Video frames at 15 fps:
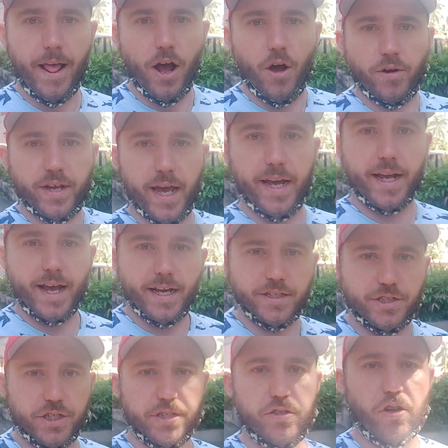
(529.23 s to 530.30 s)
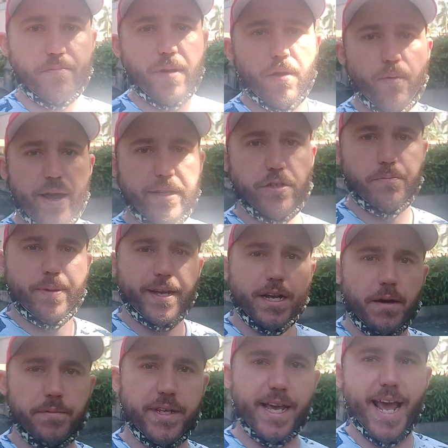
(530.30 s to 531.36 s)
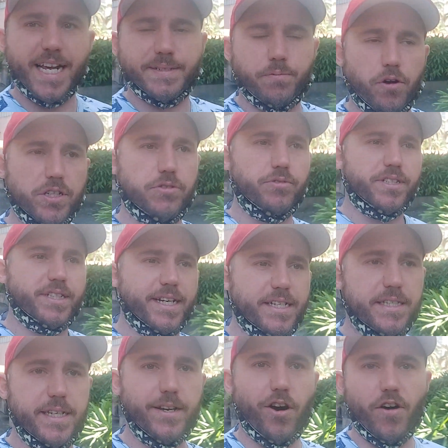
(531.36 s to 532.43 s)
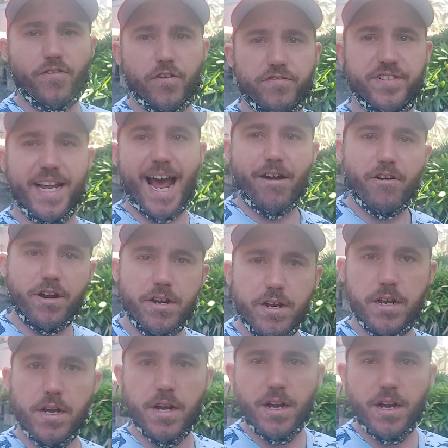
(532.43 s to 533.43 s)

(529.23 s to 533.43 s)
Okay guys, just on my way to pick up the Xbox three sixty off of Darren.